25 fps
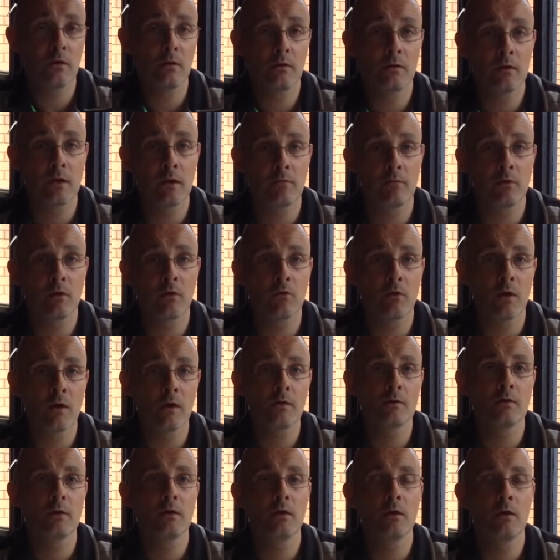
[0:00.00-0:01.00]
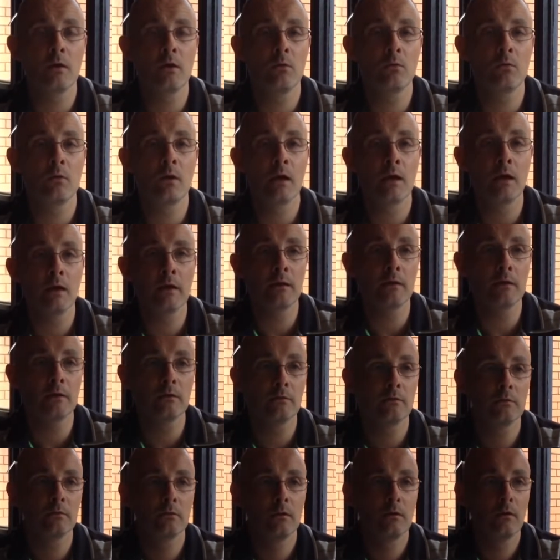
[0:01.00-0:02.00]
like David Grace at the UK,
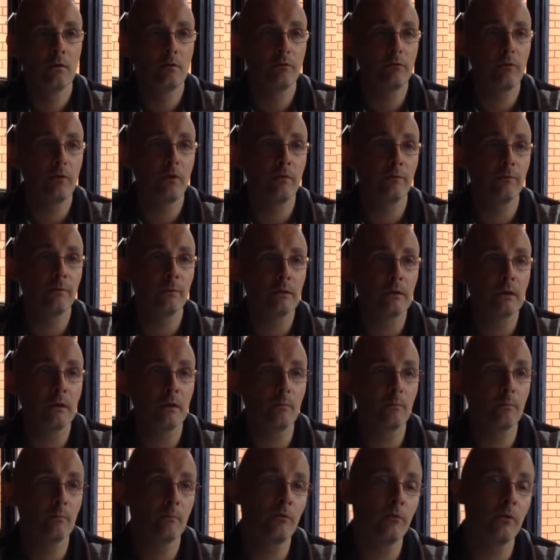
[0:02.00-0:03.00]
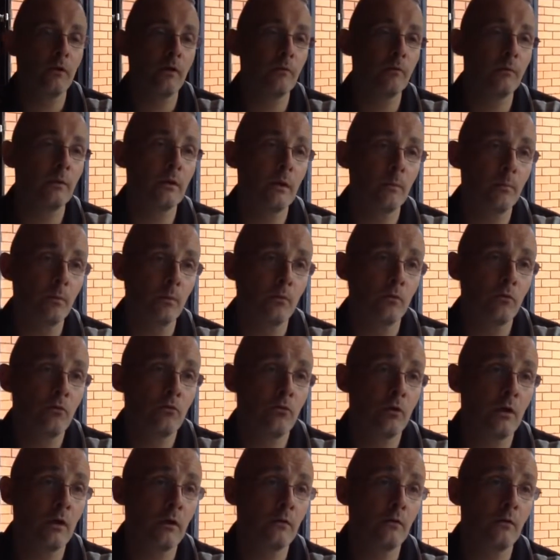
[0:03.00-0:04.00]
5-1 up on
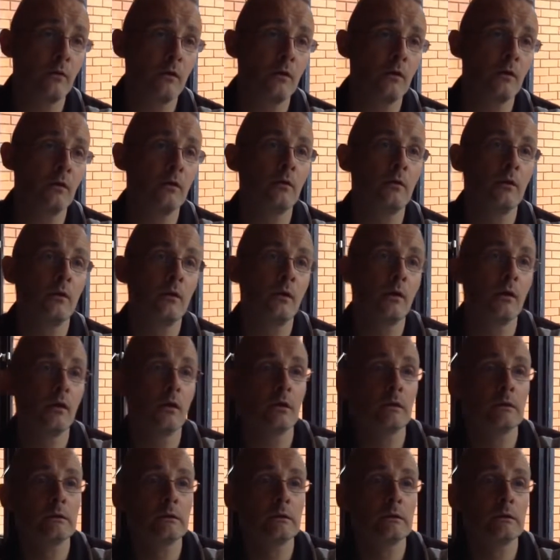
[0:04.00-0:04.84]
Trud at the